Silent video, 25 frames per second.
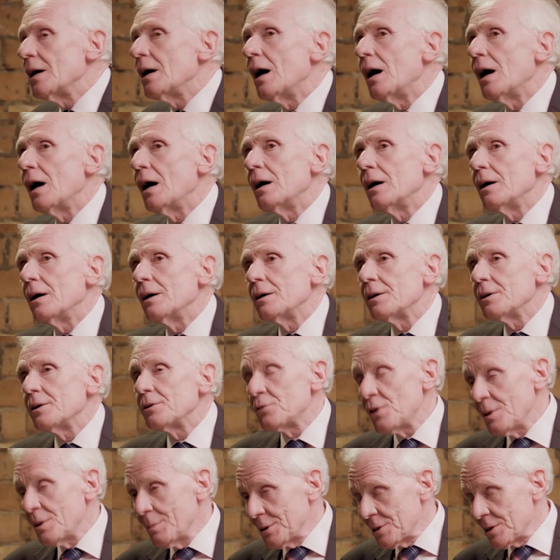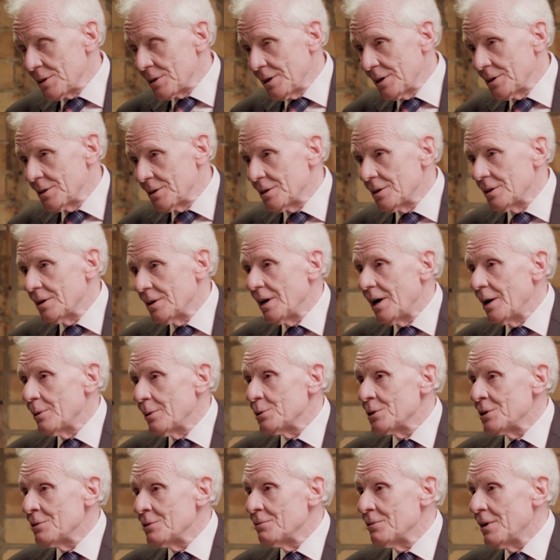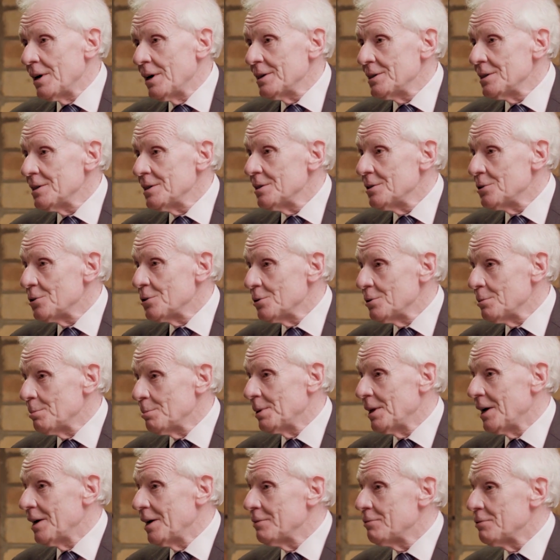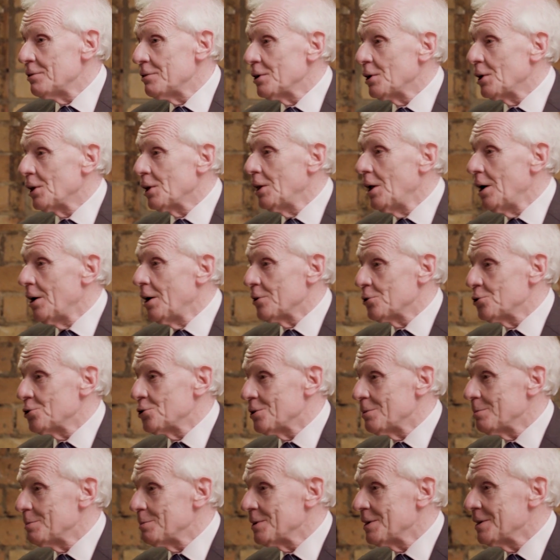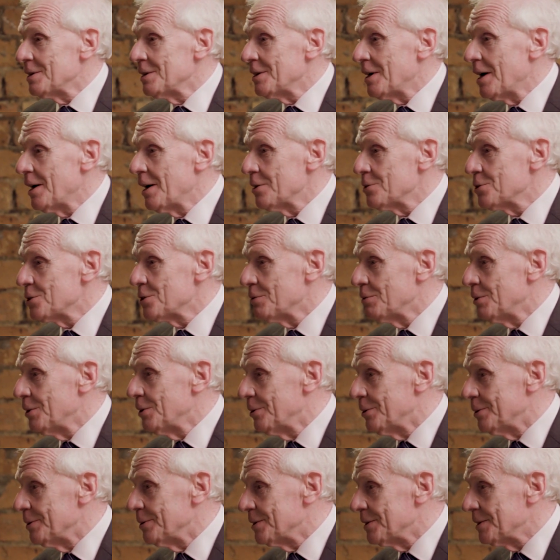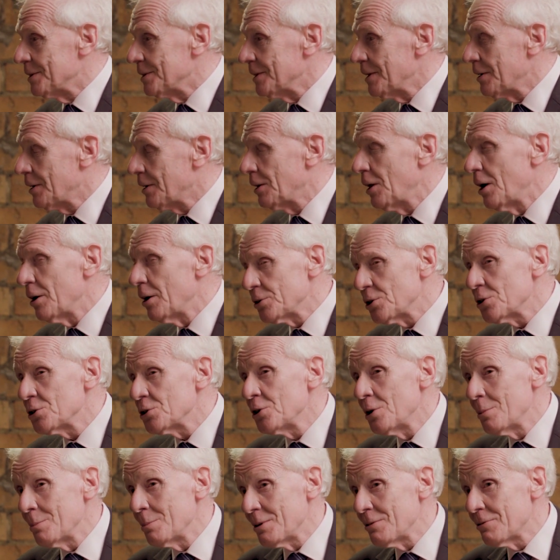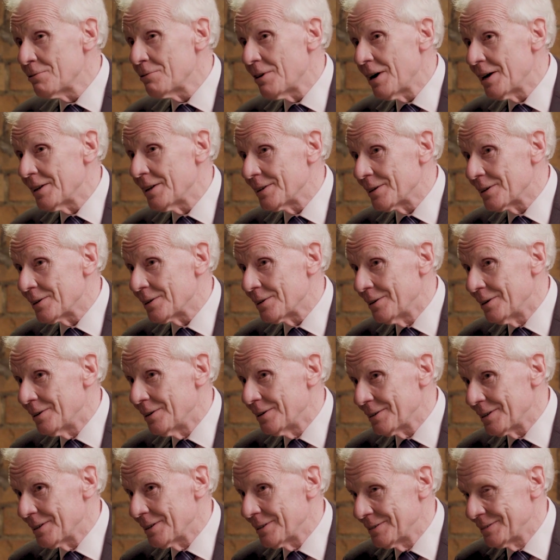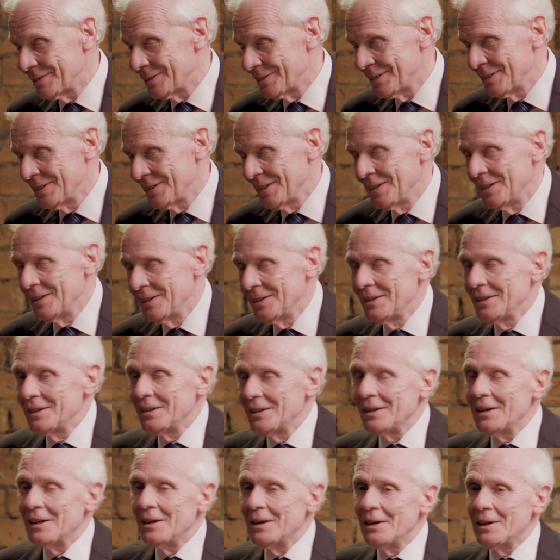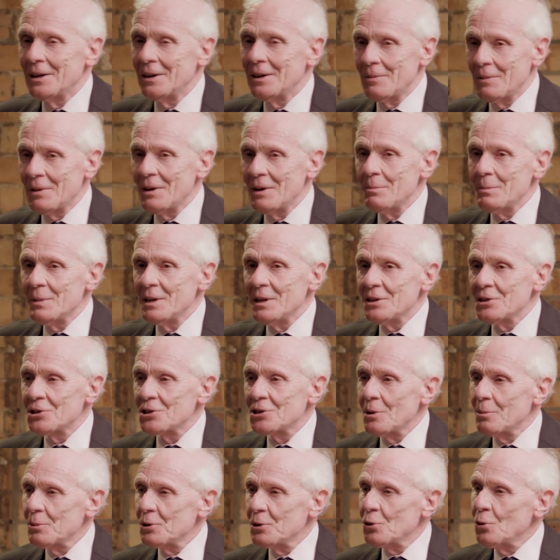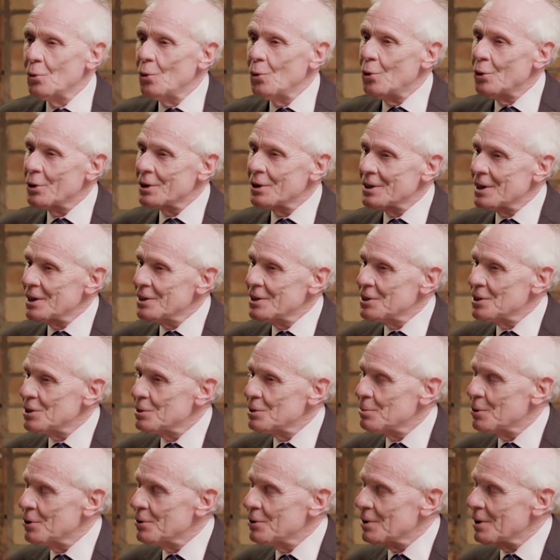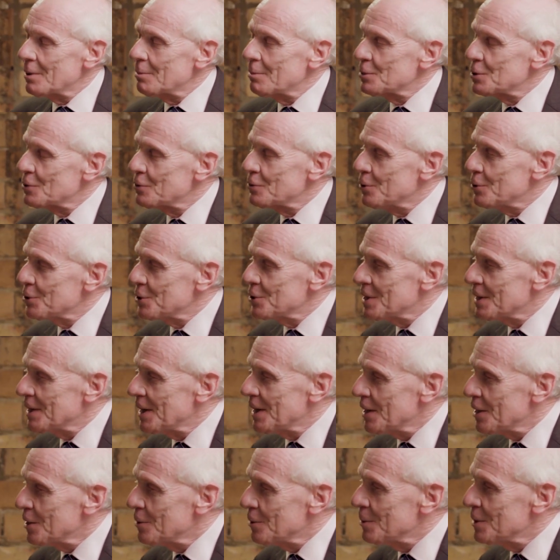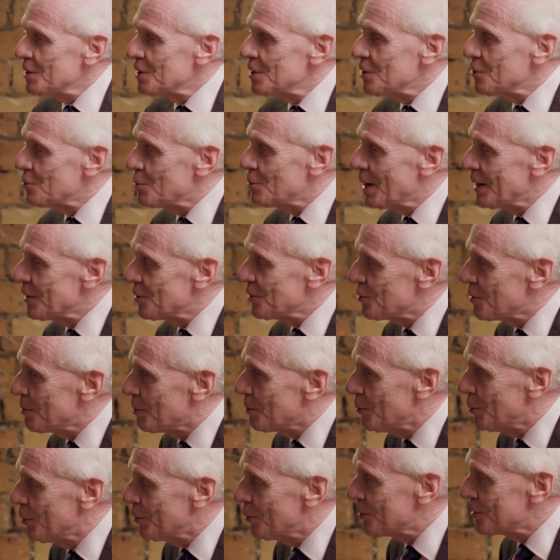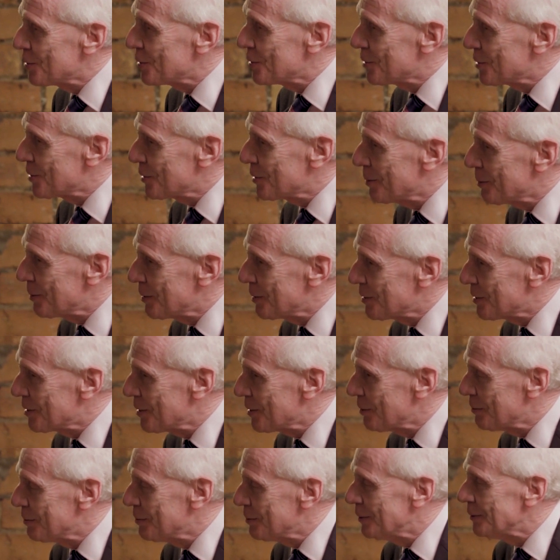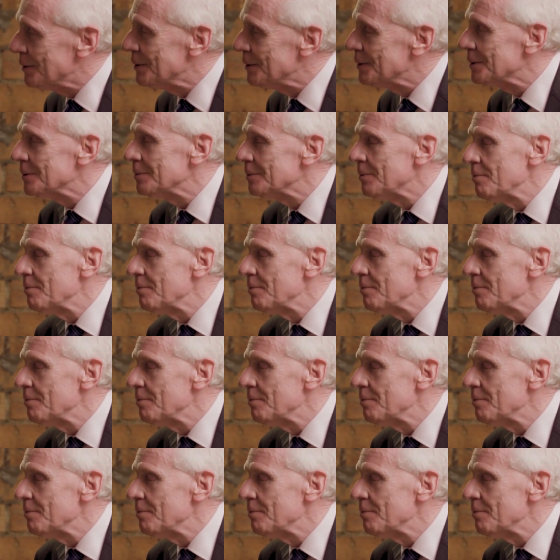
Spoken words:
3 months later, I was invited to apply for a clerkship in the House of Lords. Now, clerk does not mean filing clerk. It means someone who organises programmes for select committees, writes reports, and so on and so forth.